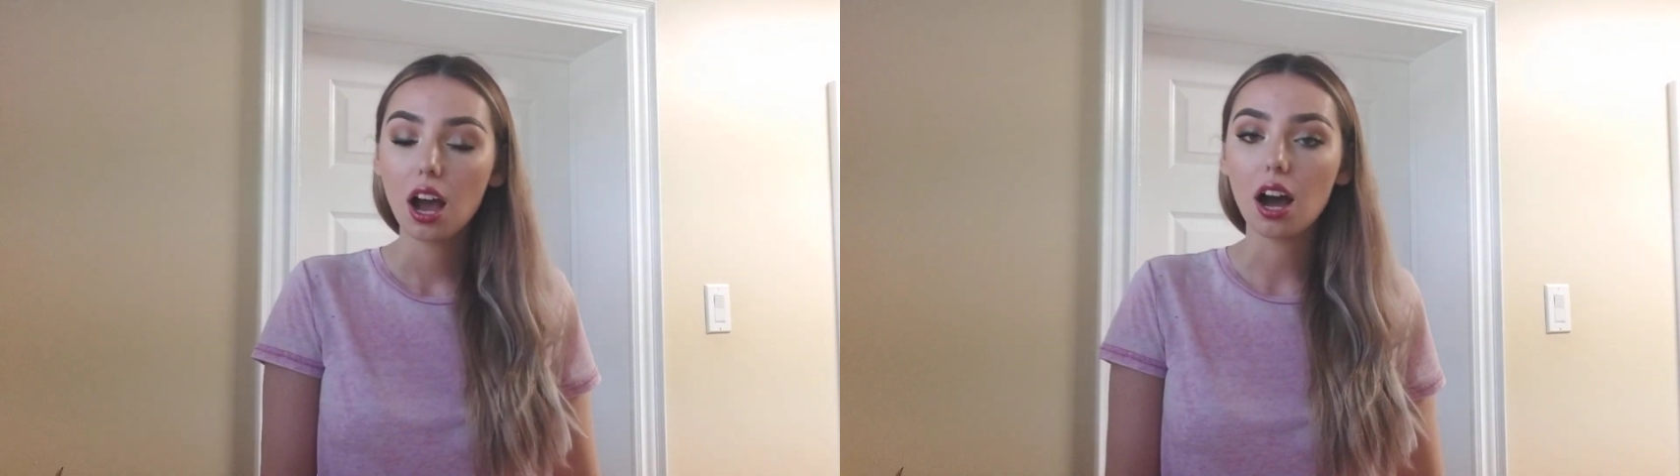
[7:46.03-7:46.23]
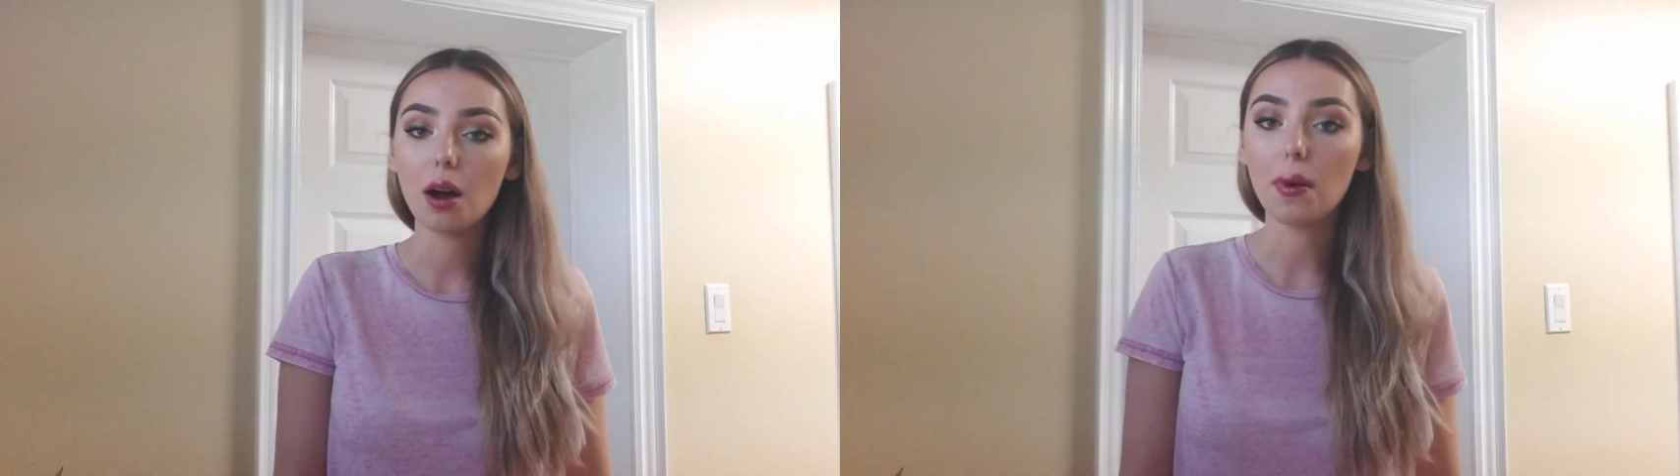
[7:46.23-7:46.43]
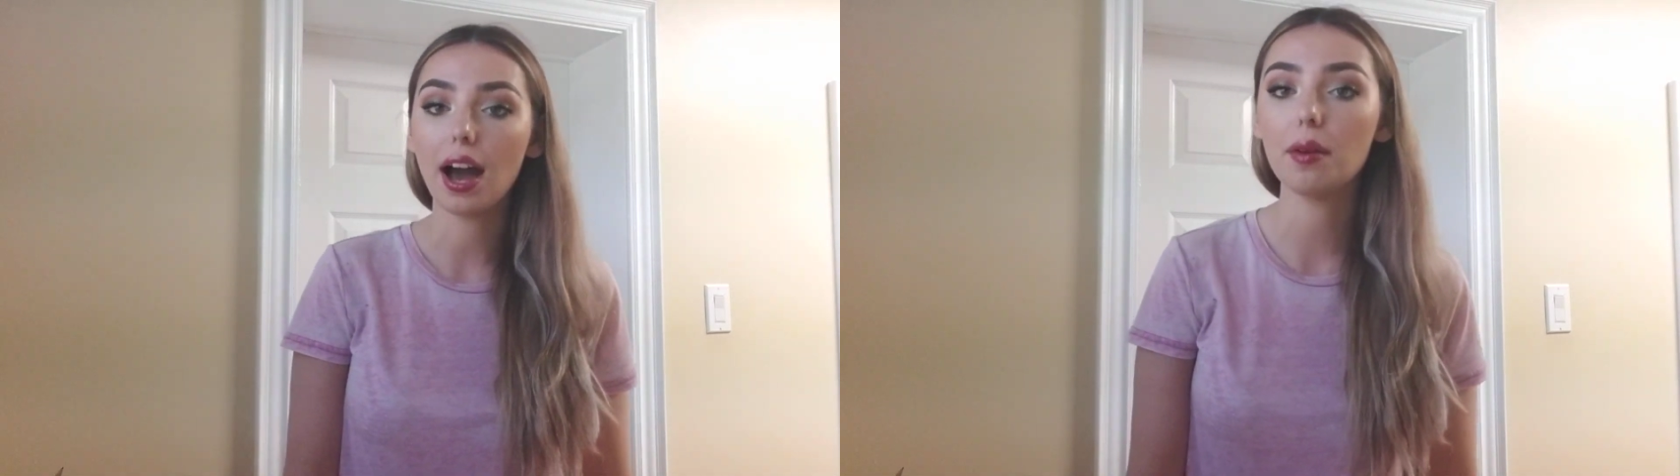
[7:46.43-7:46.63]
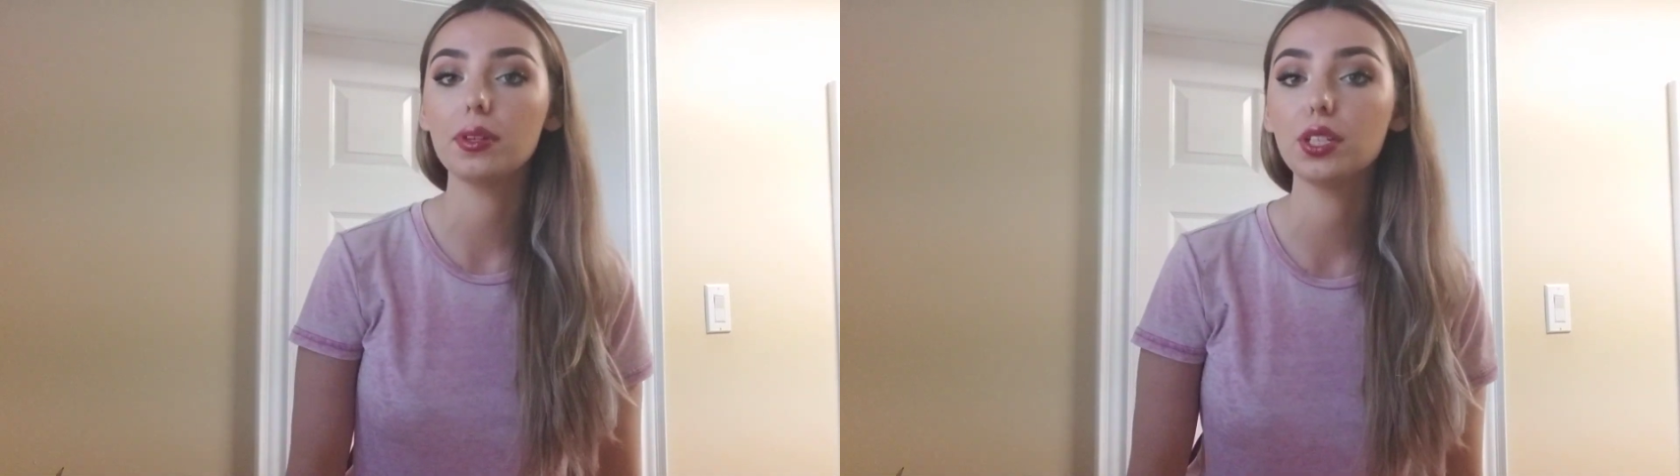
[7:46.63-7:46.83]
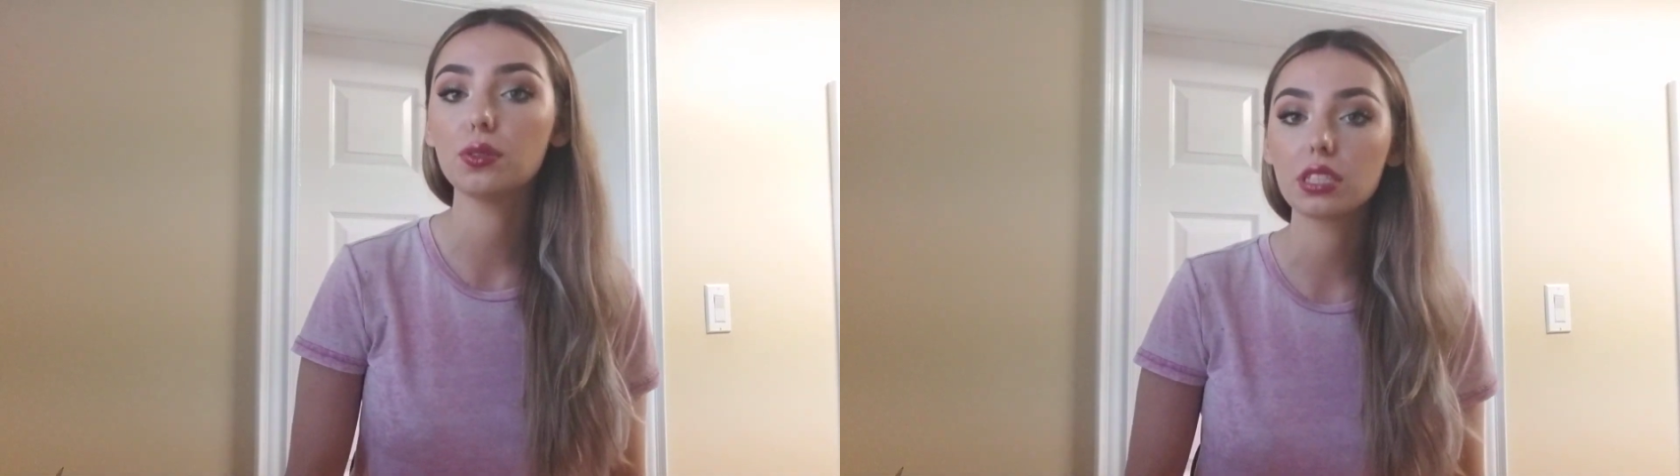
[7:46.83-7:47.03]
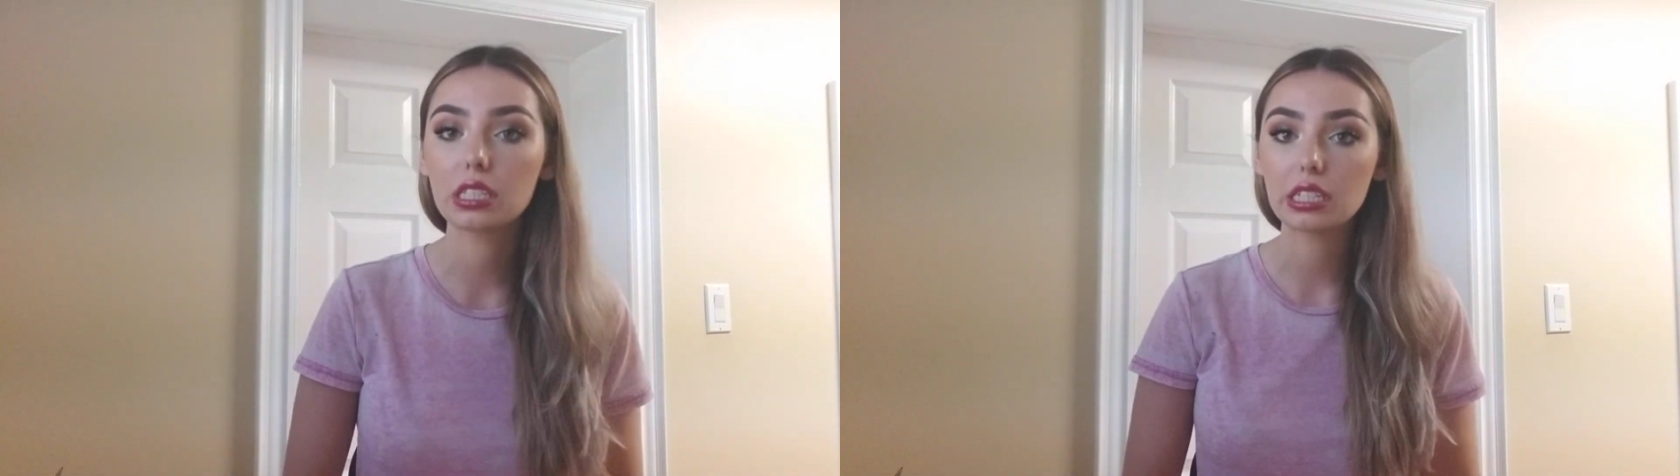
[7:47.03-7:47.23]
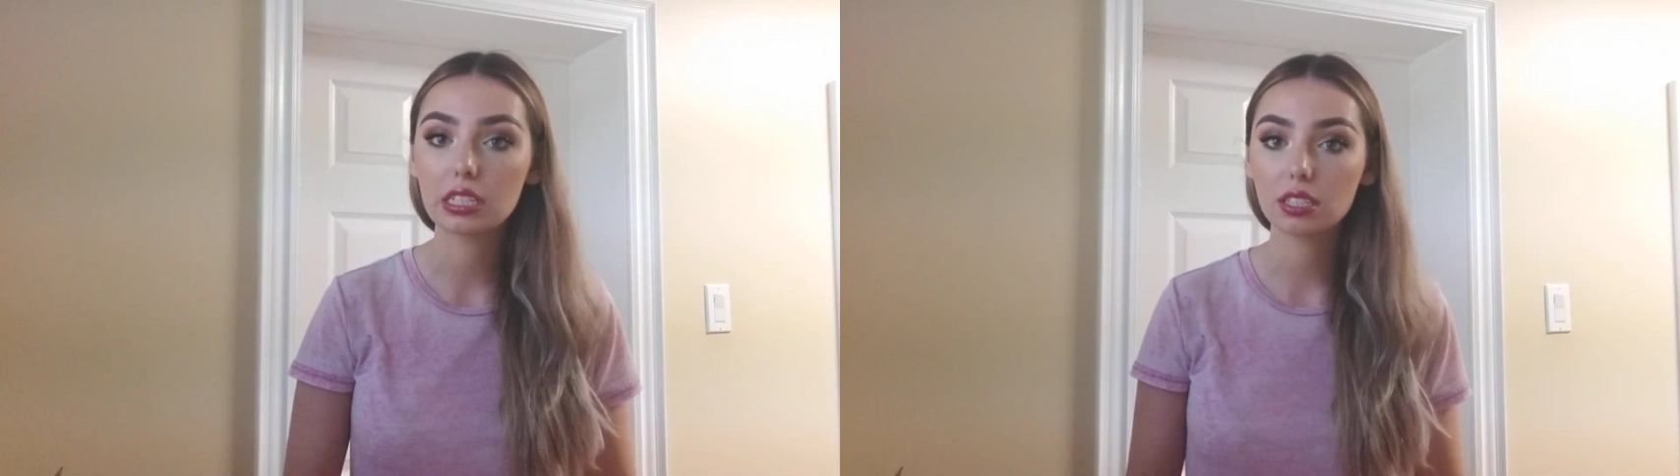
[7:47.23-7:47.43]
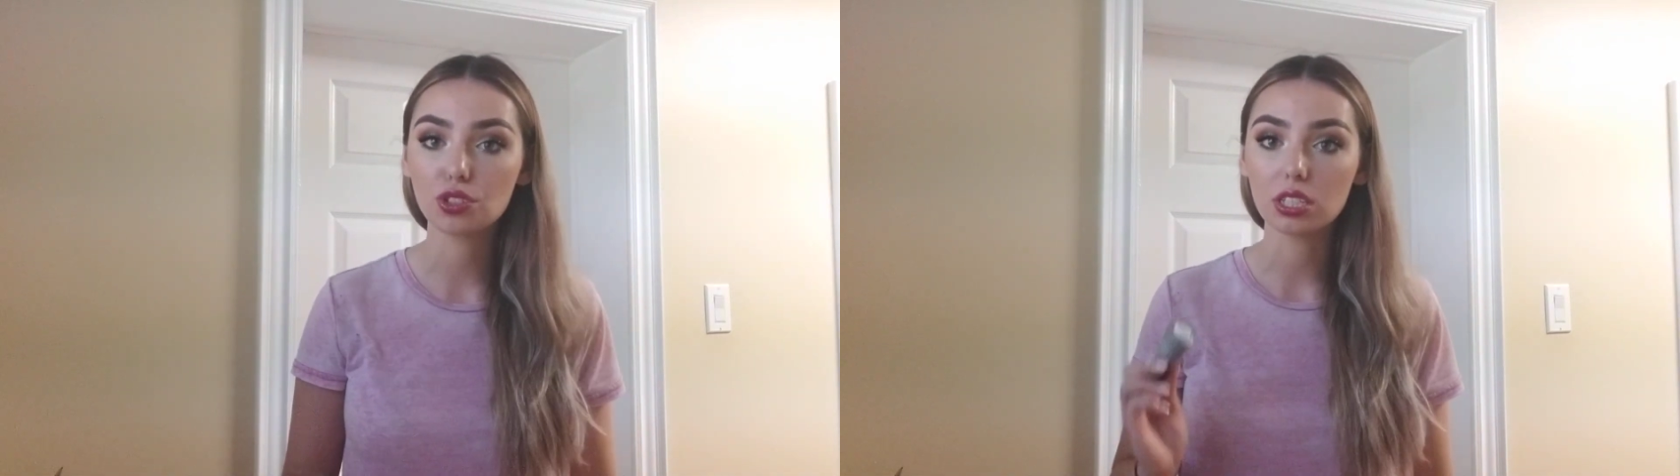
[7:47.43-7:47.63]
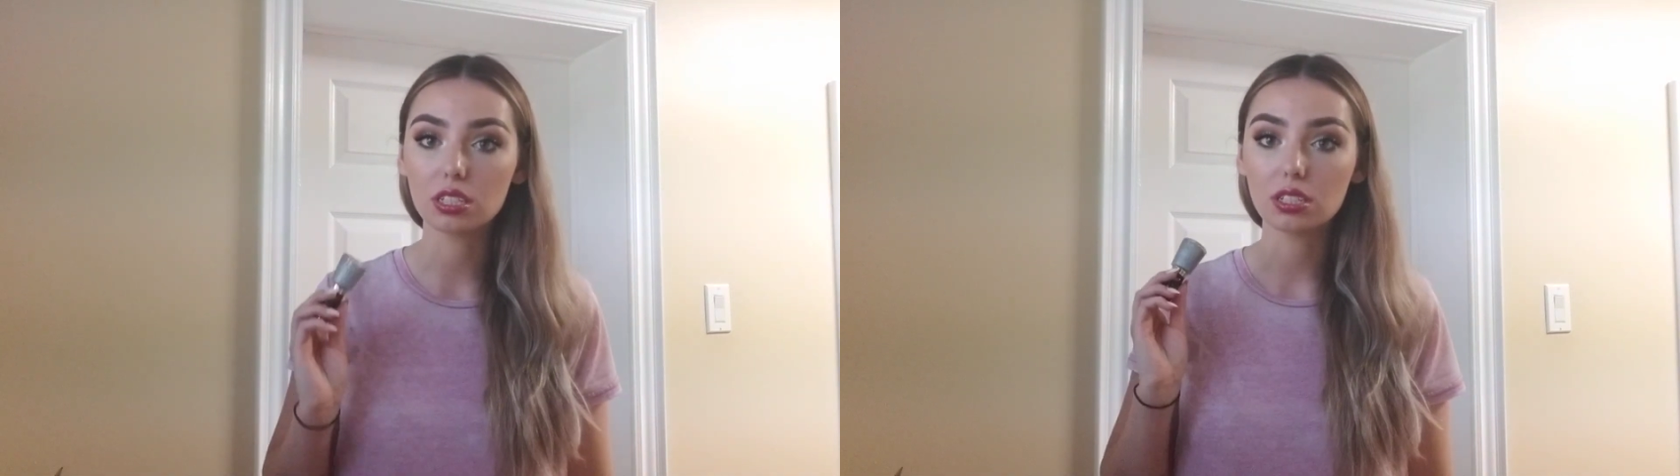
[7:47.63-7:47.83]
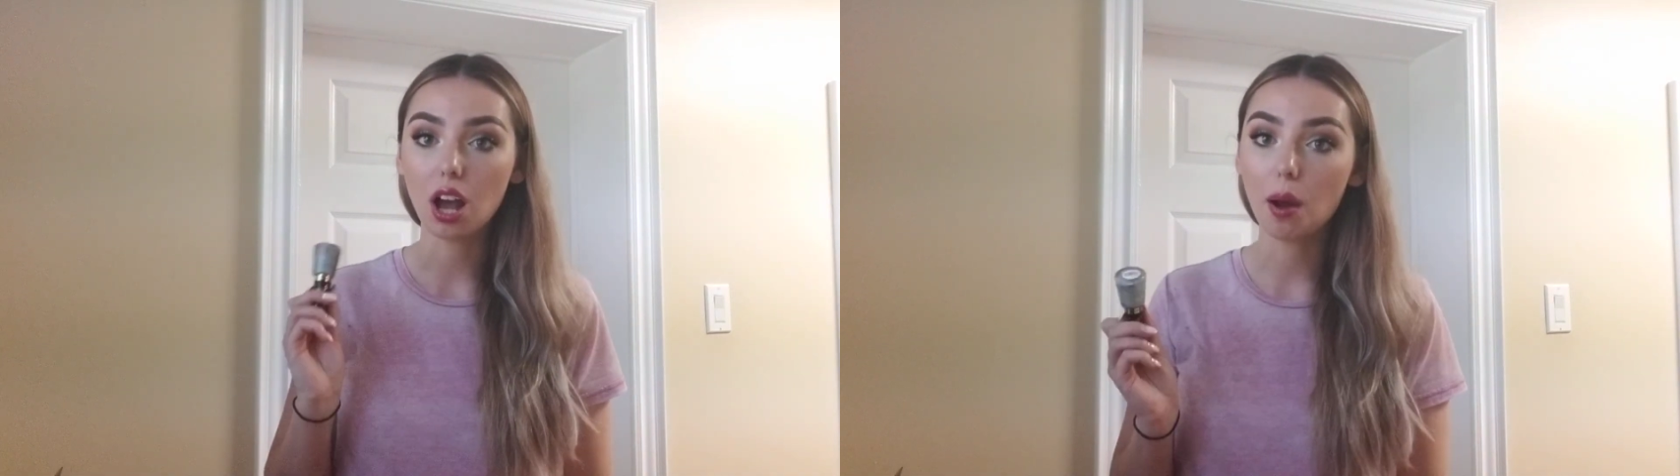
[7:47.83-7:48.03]
I've been using this just
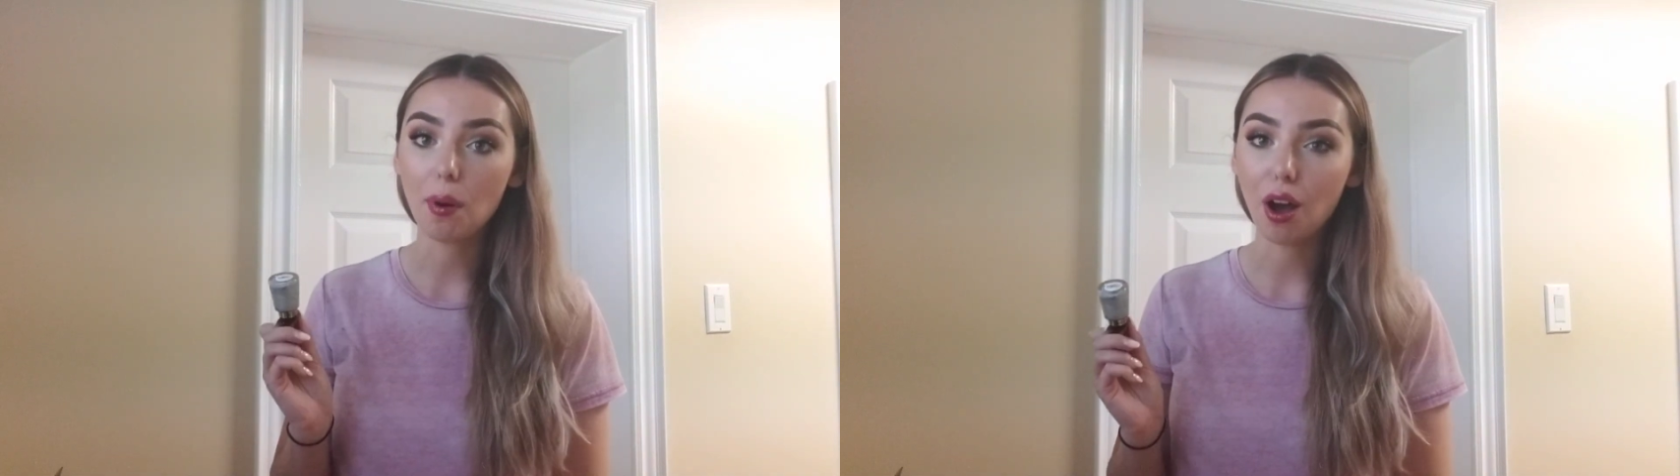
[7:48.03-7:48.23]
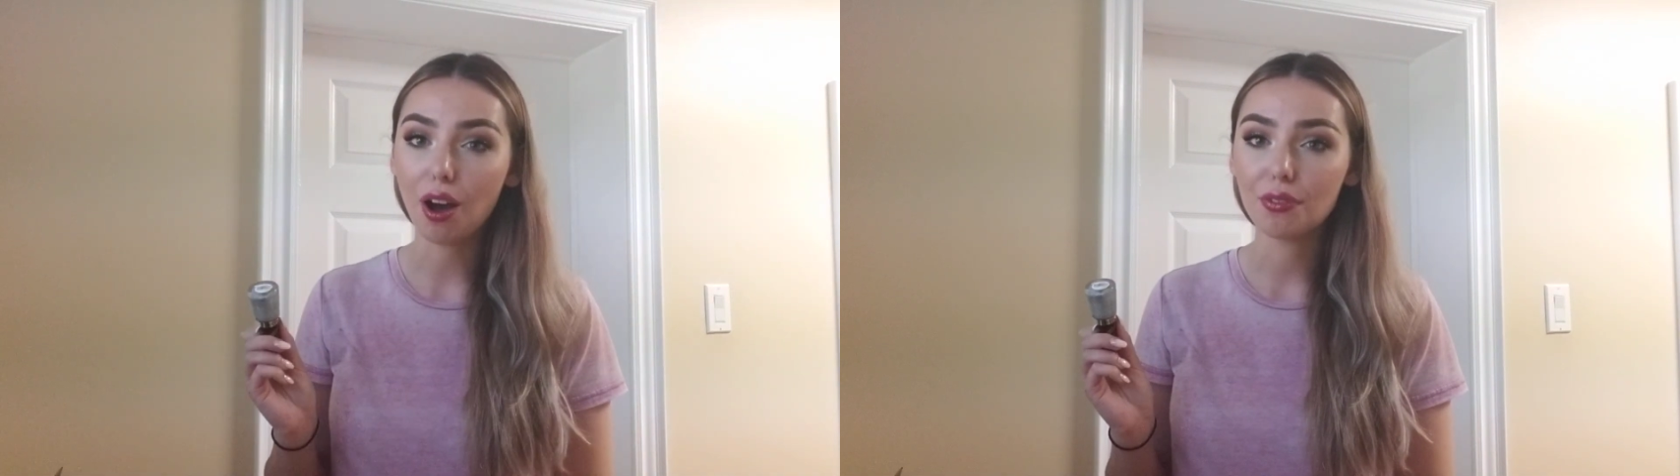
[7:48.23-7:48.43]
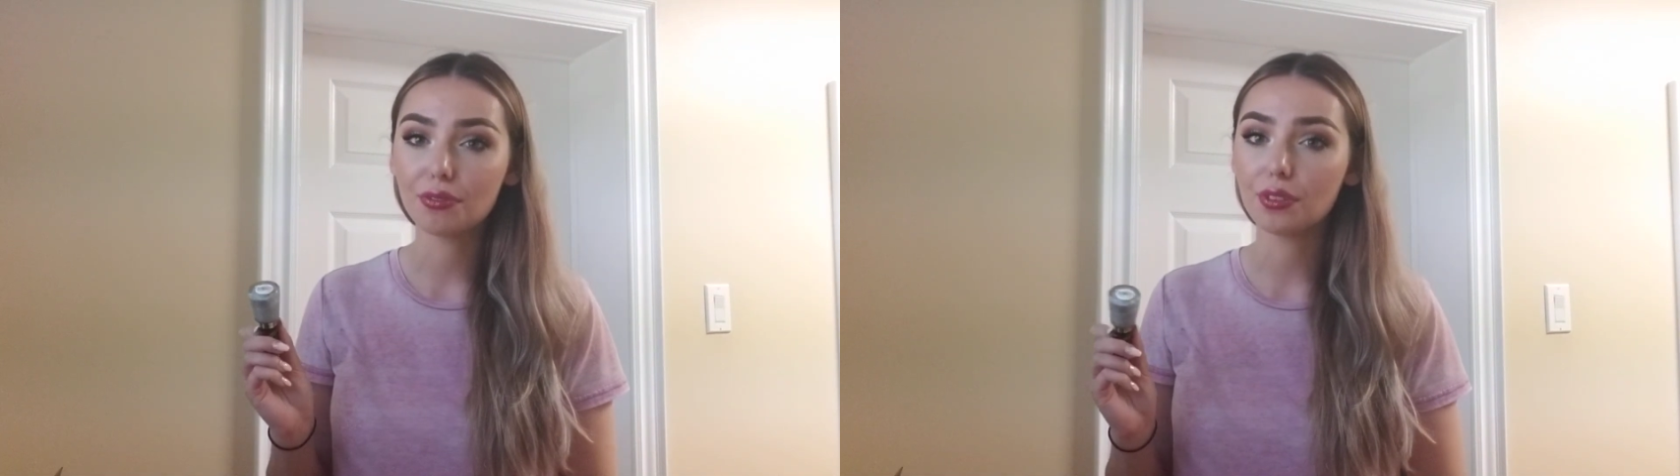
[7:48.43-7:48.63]
to top off